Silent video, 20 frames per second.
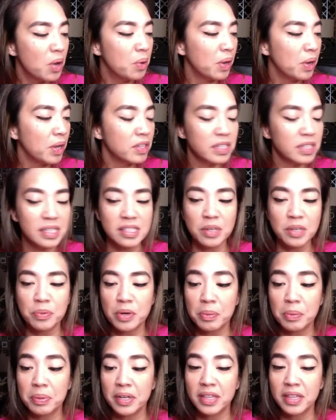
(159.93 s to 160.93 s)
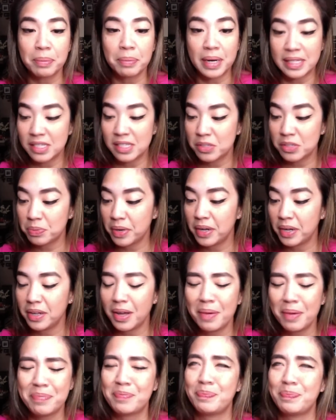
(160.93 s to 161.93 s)
As I said, we were playing The Price is Right.
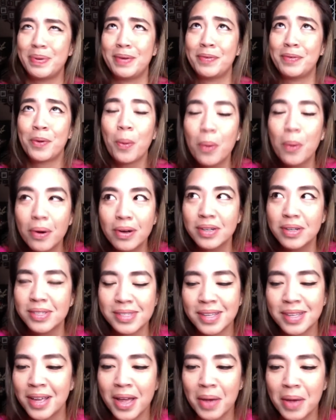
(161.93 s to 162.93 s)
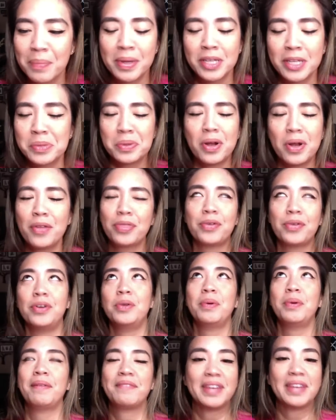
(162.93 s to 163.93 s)
But of course, because we're all
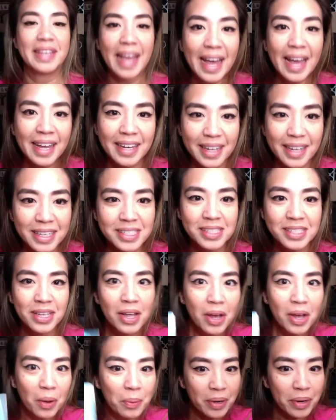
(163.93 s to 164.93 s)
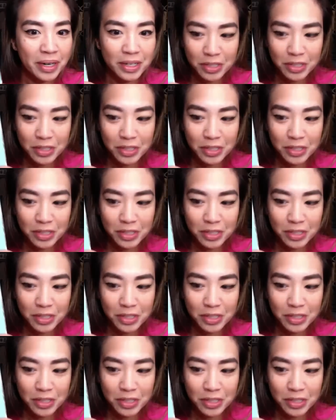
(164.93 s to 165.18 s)
31 fanatics, we're going to